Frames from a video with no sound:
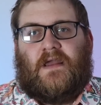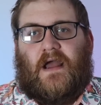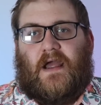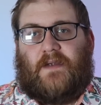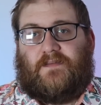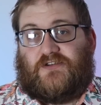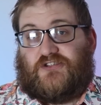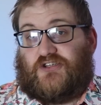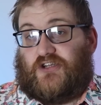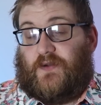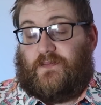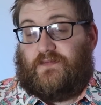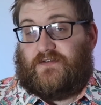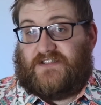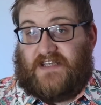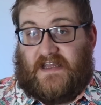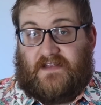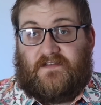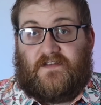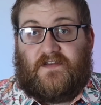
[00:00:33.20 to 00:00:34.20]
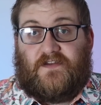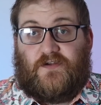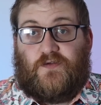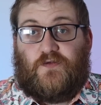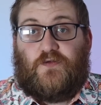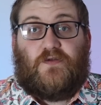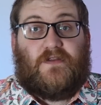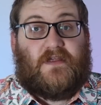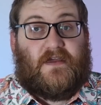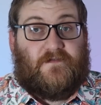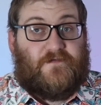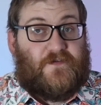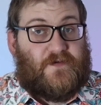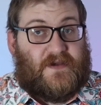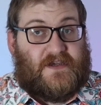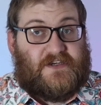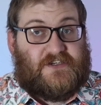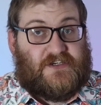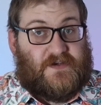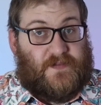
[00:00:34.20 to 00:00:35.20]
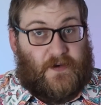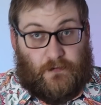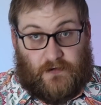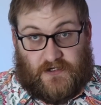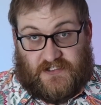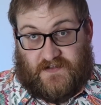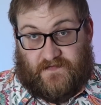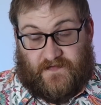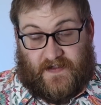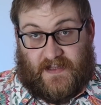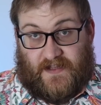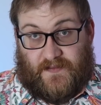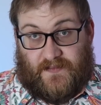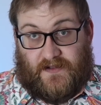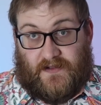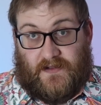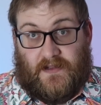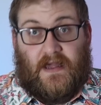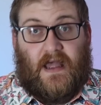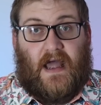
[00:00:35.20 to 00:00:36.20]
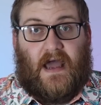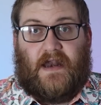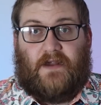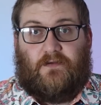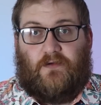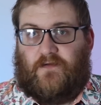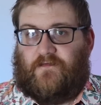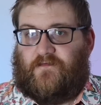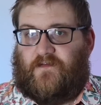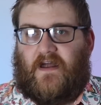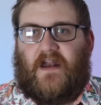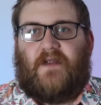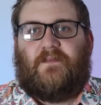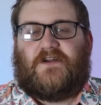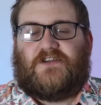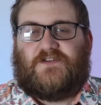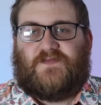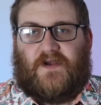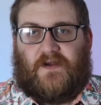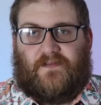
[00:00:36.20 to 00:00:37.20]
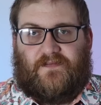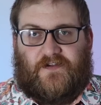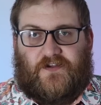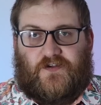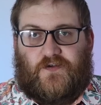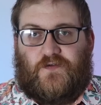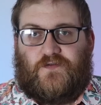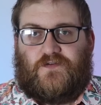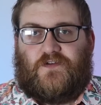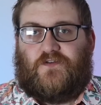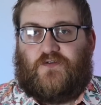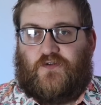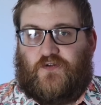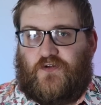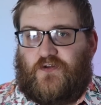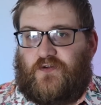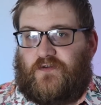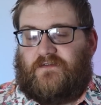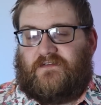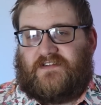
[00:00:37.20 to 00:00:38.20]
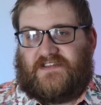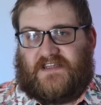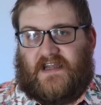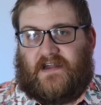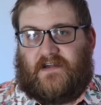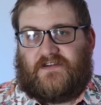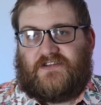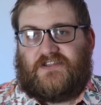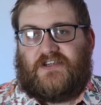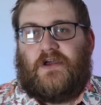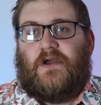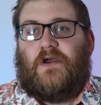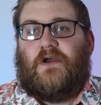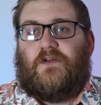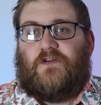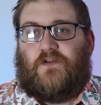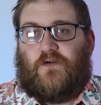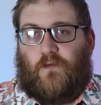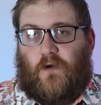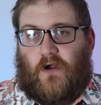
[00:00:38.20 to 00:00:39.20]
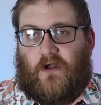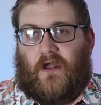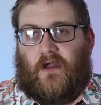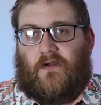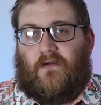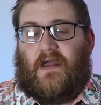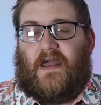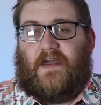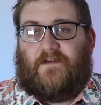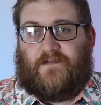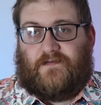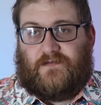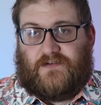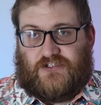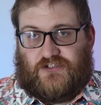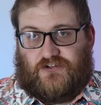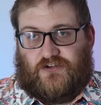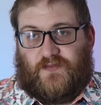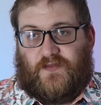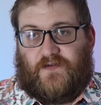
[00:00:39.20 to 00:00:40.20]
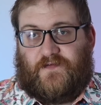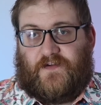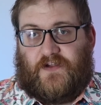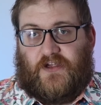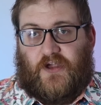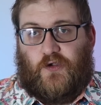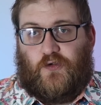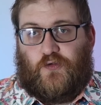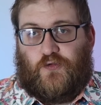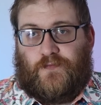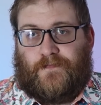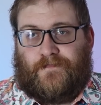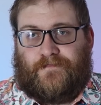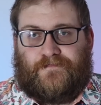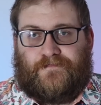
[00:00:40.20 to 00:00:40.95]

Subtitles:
I'm just going to present to you the information about what's available, and it would very much be up to you to do your own research to work out if it was suitable for you.